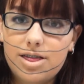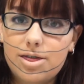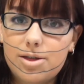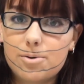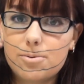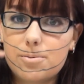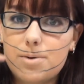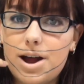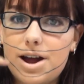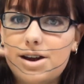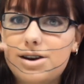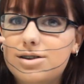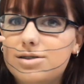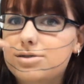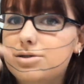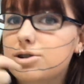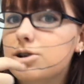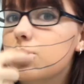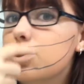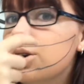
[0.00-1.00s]
the red
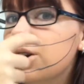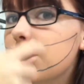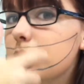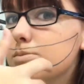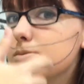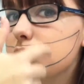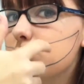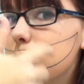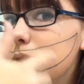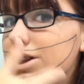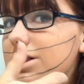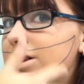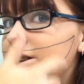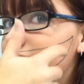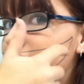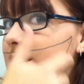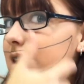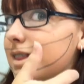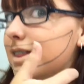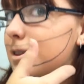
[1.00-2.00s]
going in between the
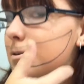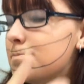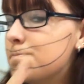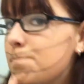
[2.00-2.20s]
teeth.